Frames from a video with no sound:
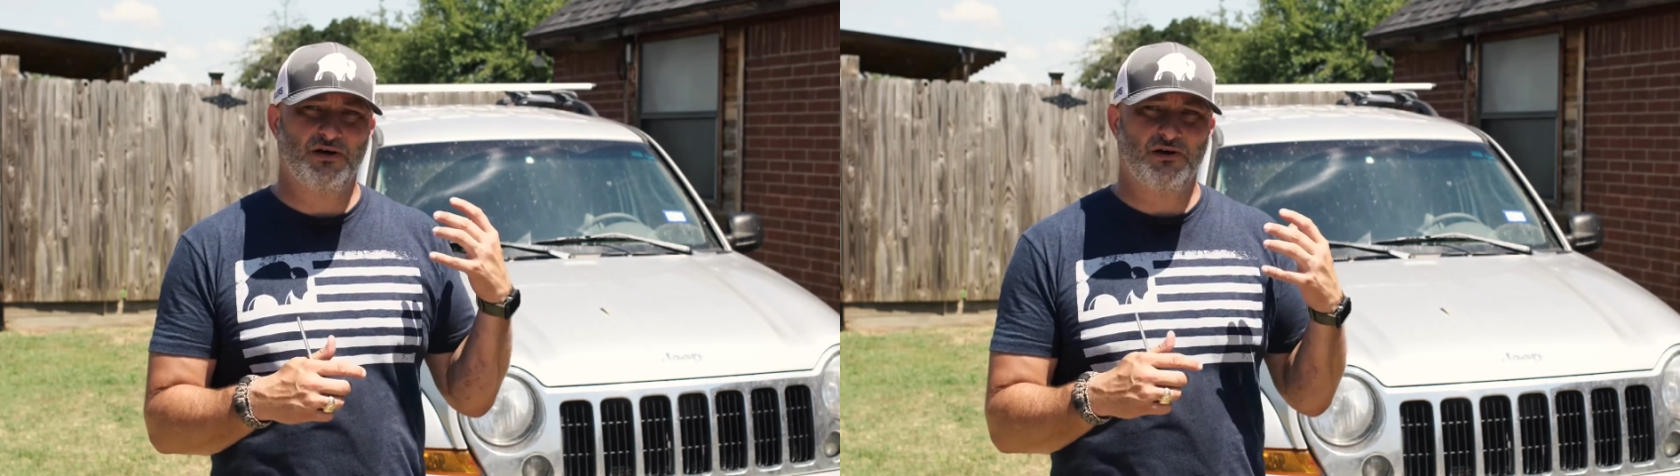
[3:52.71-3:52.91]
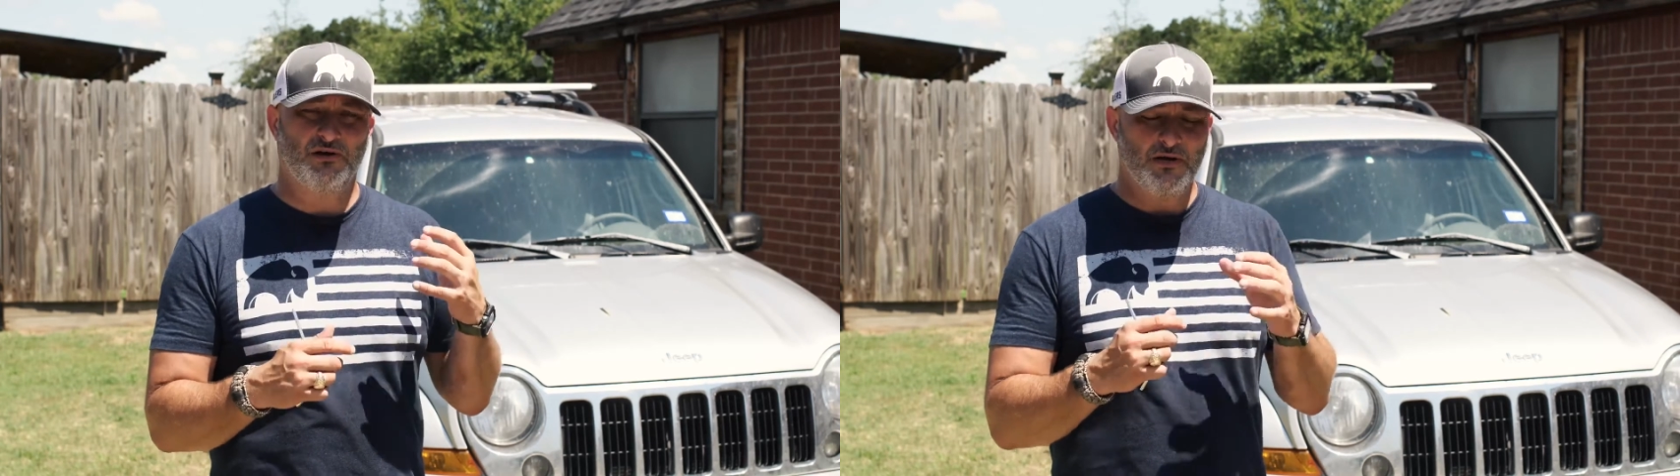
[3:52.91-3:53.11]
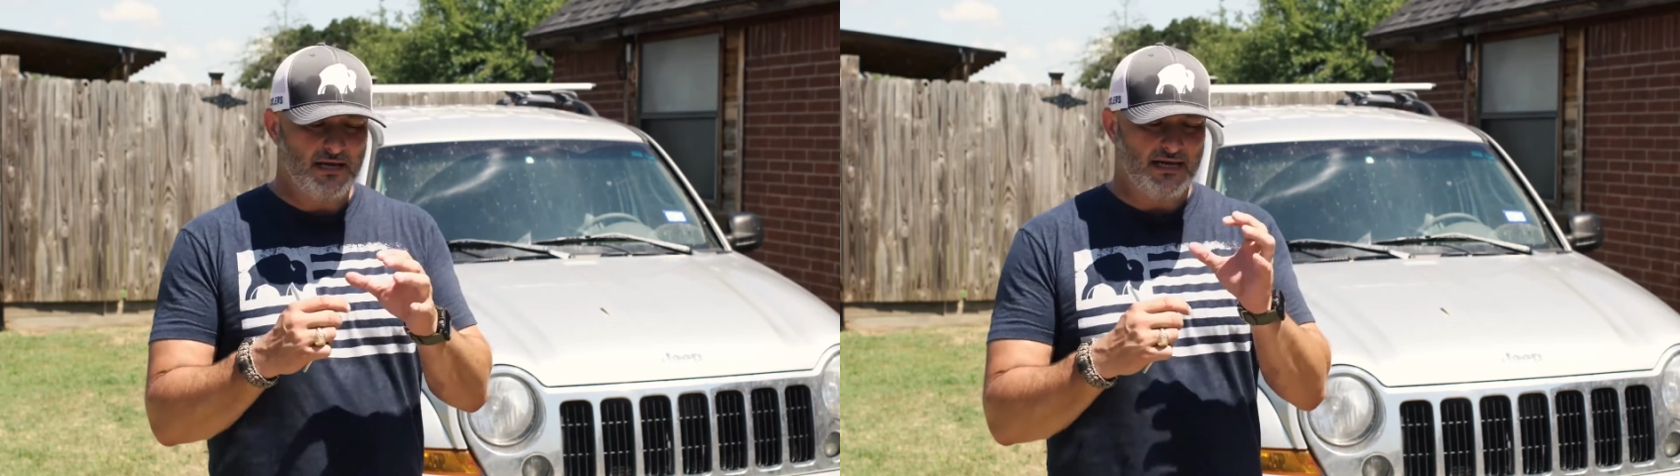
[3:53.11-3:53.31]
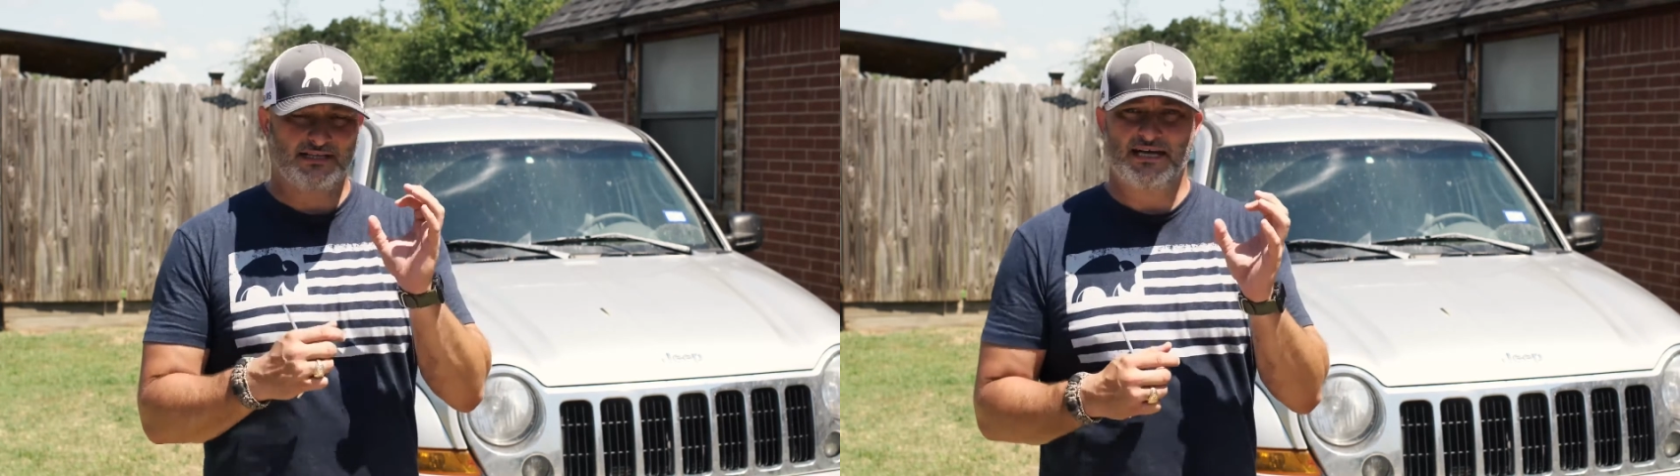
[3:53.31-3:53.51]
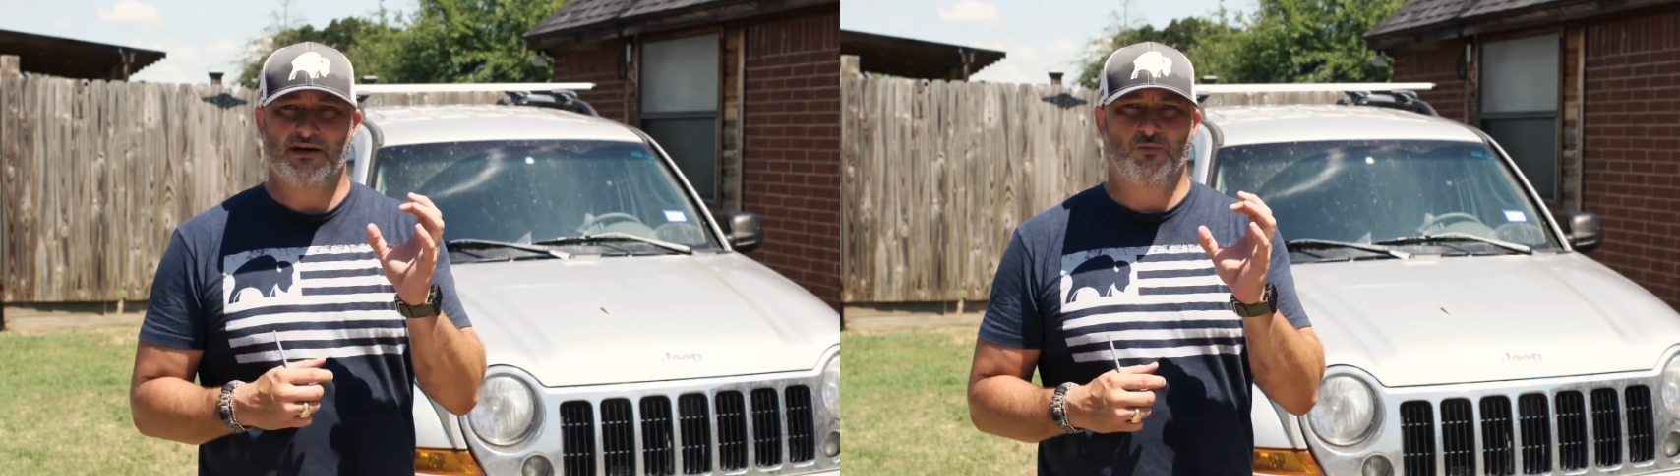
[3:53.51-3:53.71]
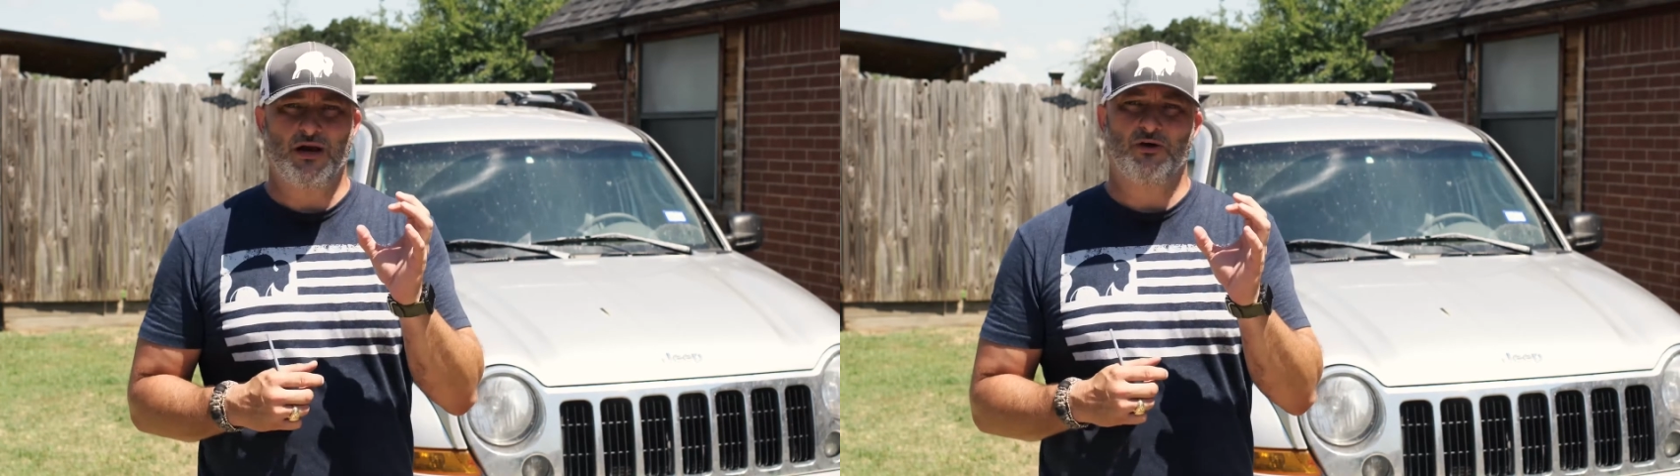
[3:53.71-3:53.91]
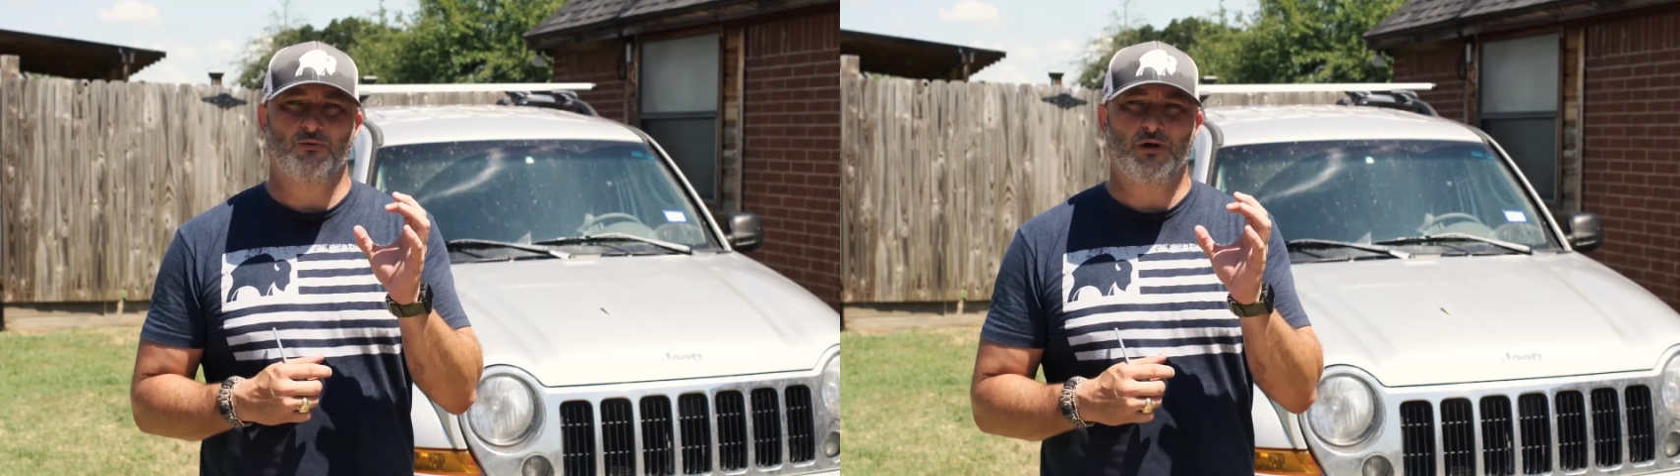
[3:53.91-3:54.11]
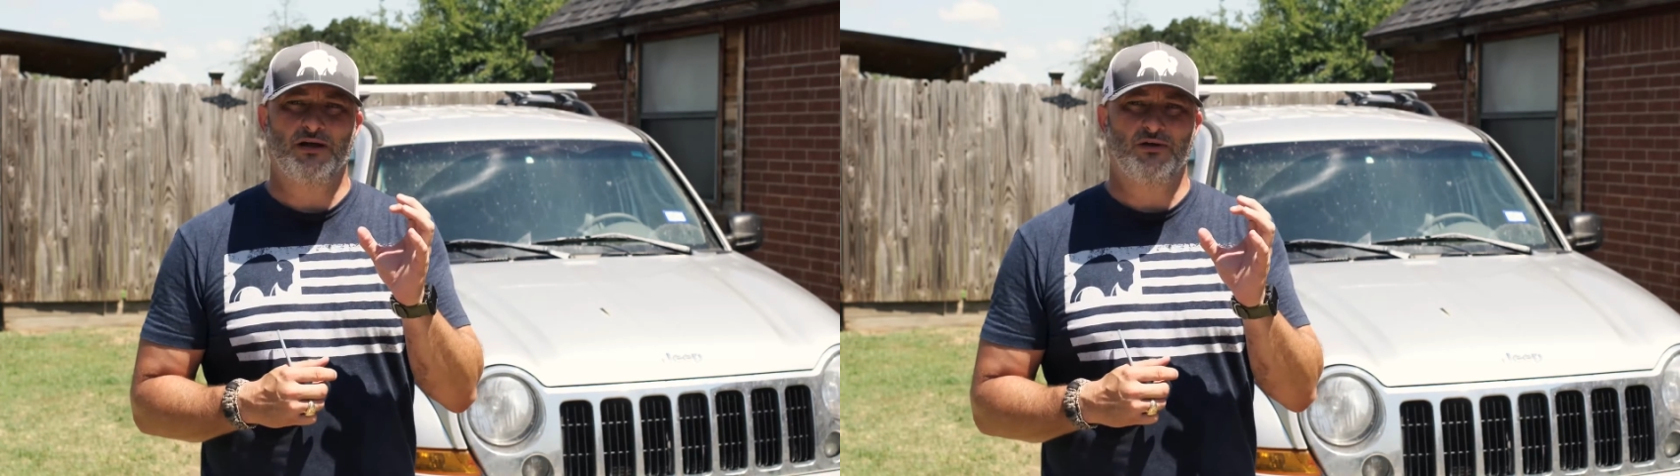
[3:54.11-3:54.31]
here, it's got a
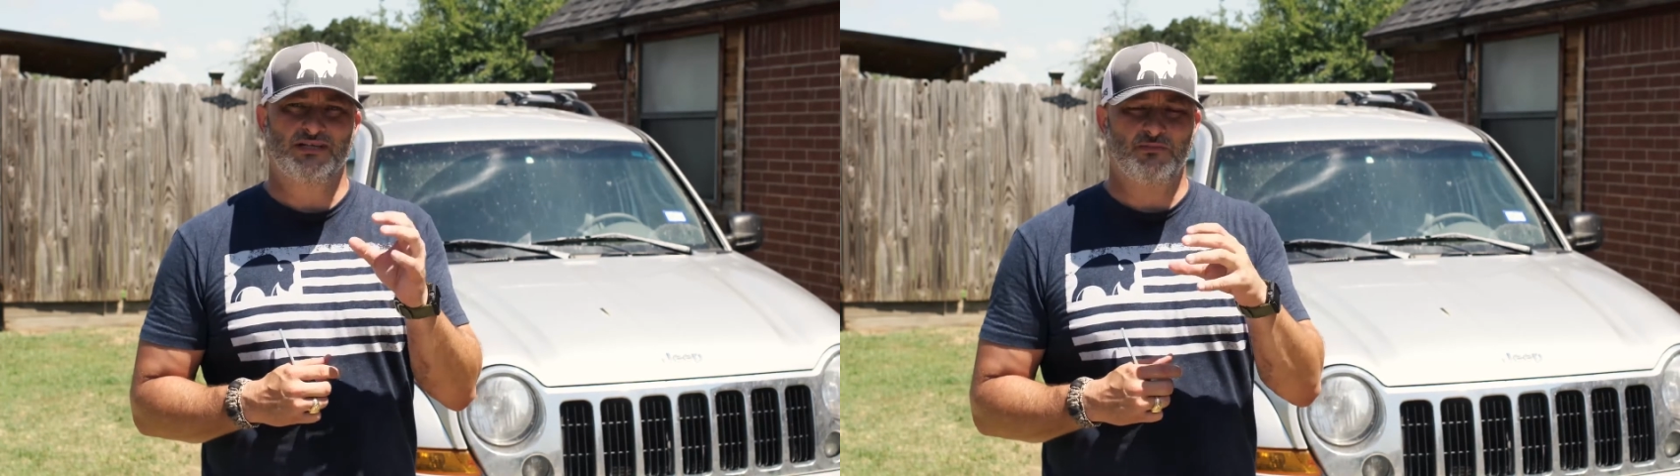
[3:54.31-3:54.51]
round rail.